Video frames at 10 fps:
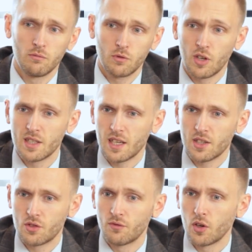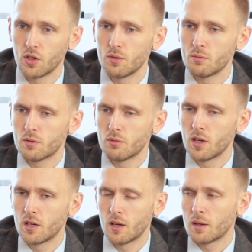transaction volumes
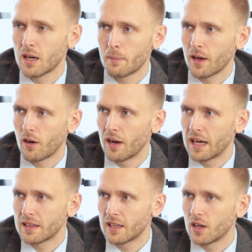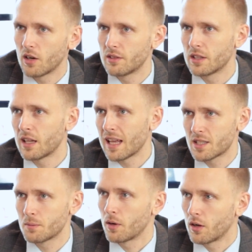were a little bit higher than they are in the
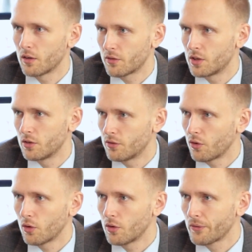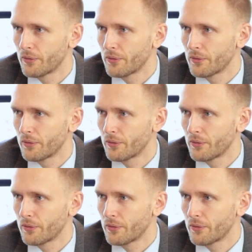latter part of Q4.